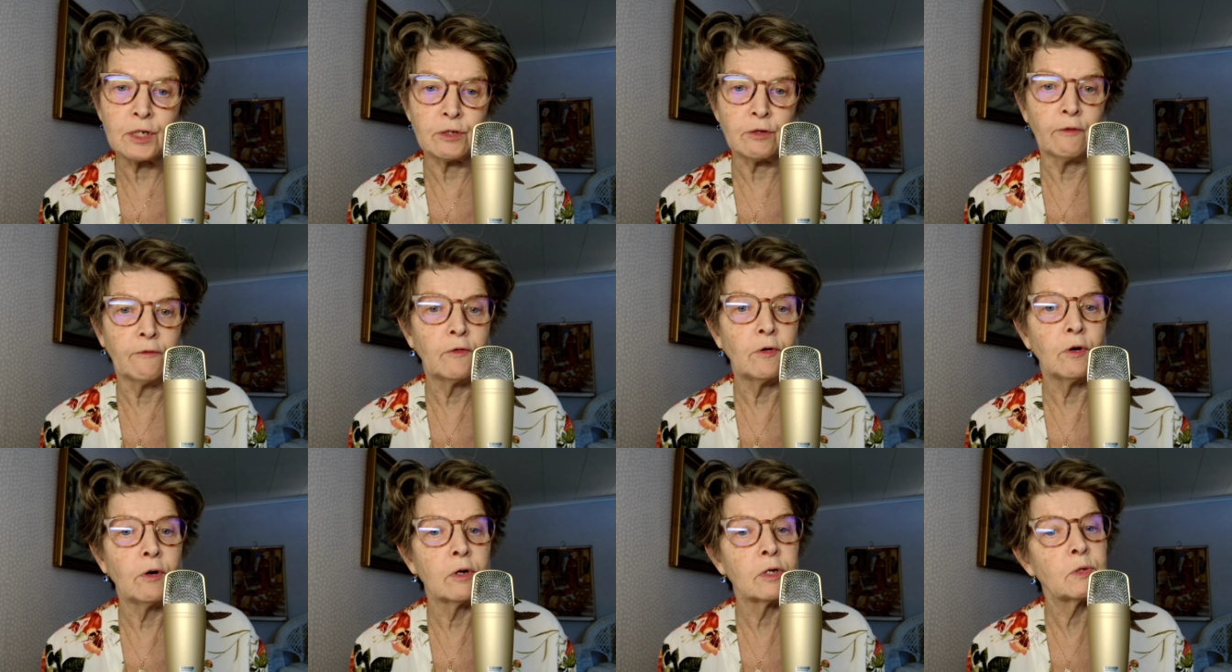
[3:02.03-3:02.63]
of
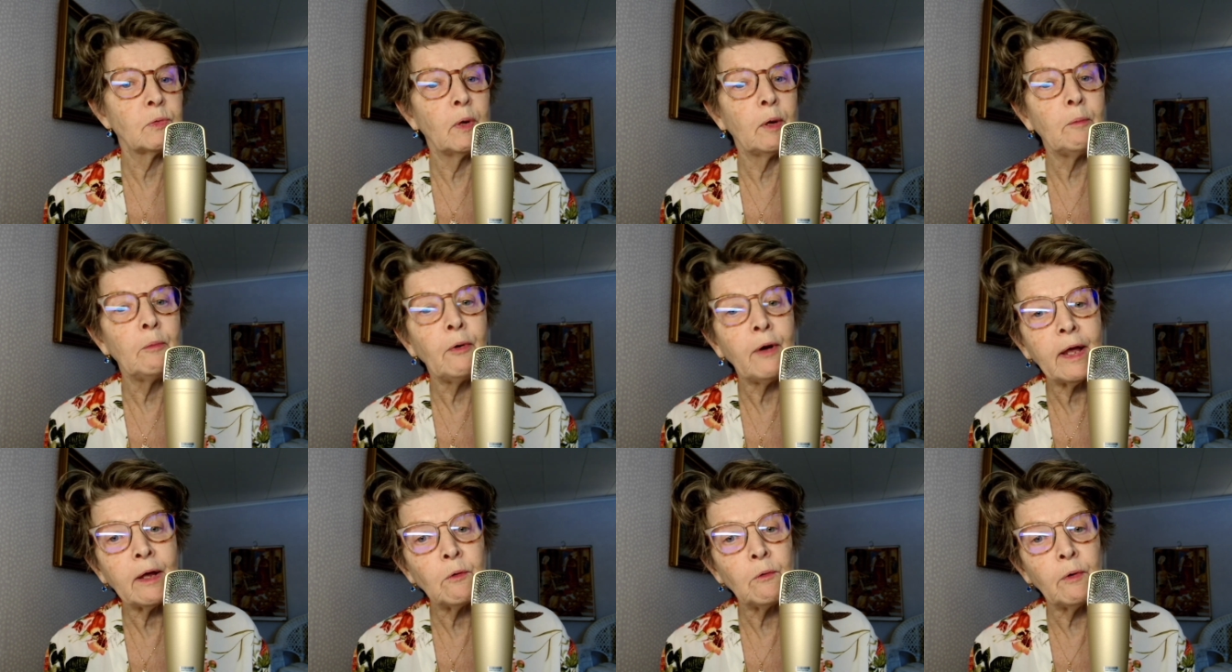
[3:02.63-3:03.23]
course. We
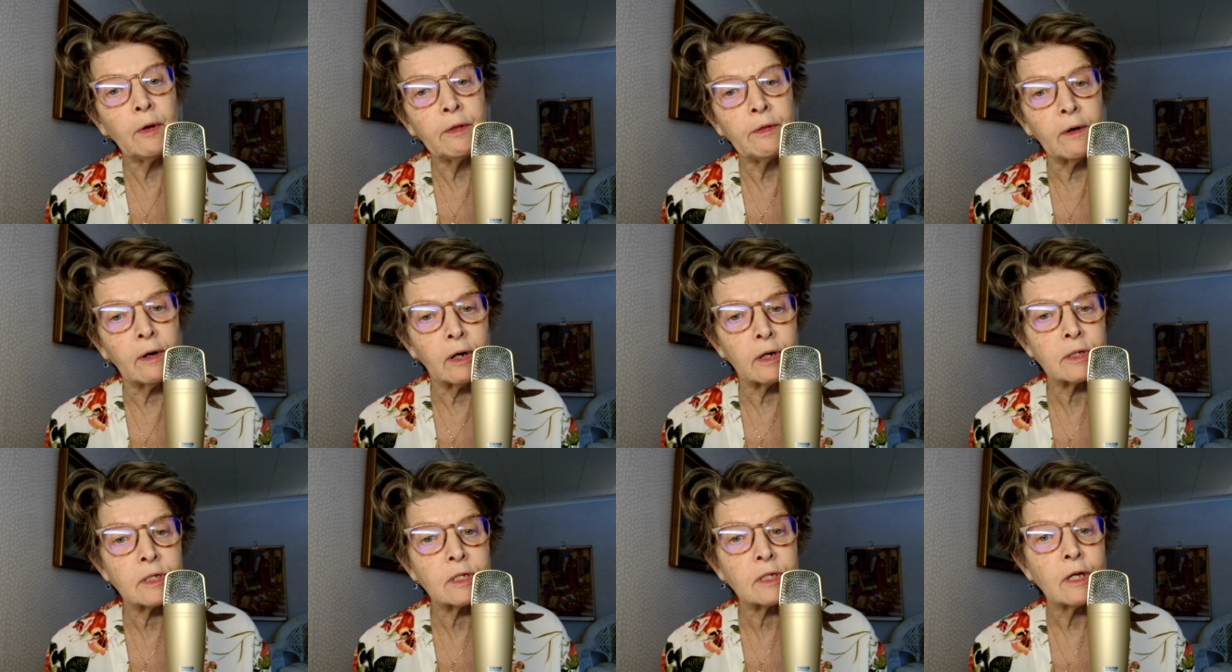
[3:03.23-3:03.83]
bring with
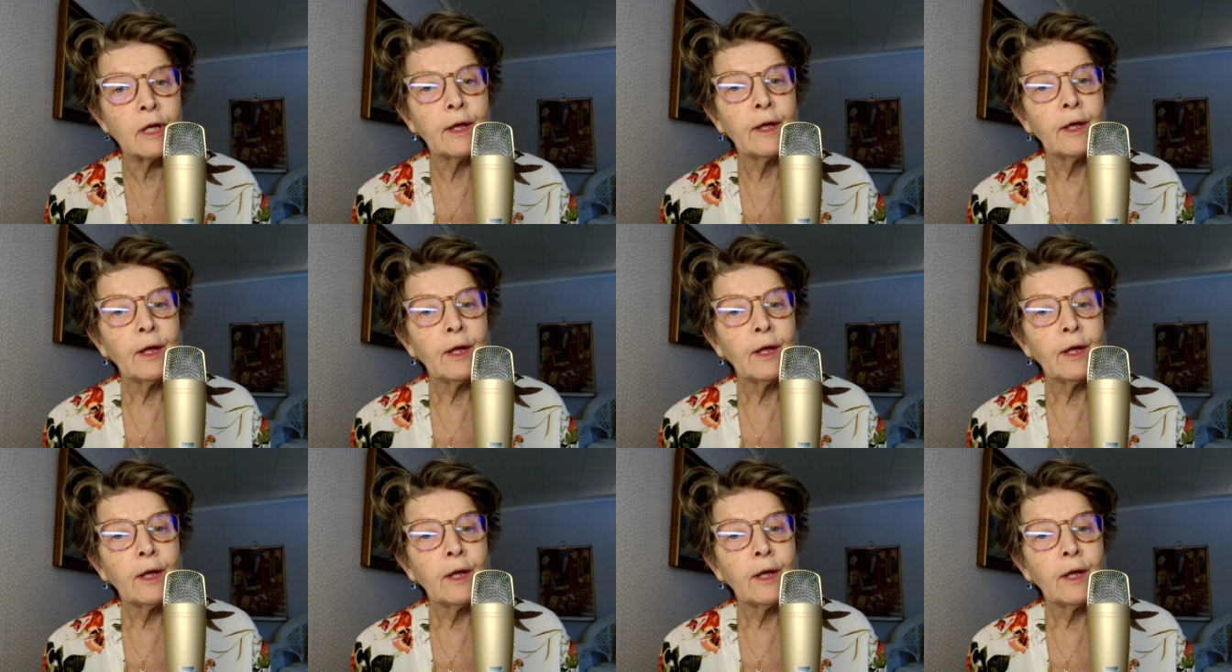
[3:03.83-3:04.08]
us